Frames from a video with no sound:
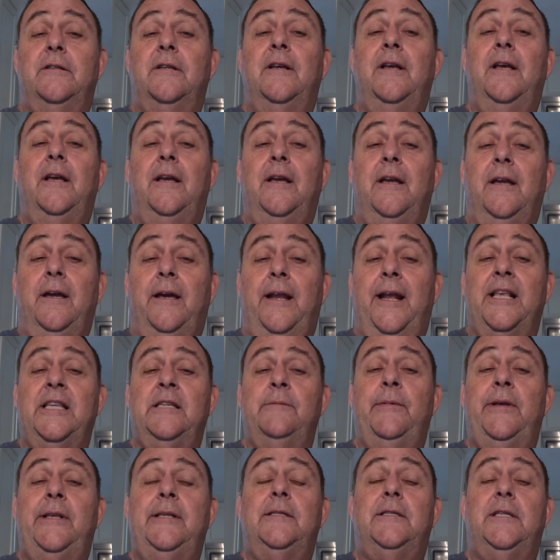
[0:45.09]
It
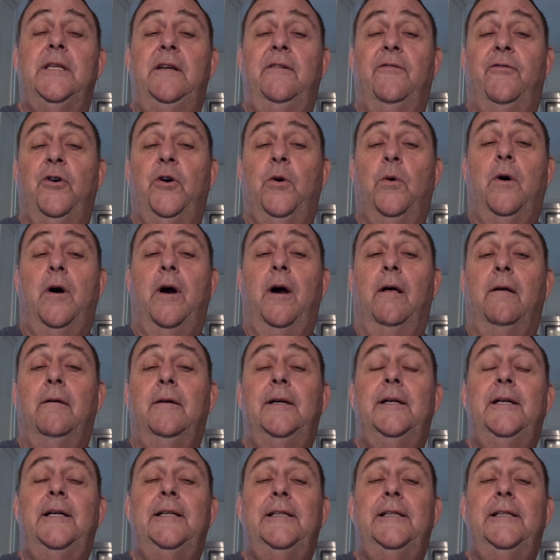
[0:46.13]
hasn't been seen for a while.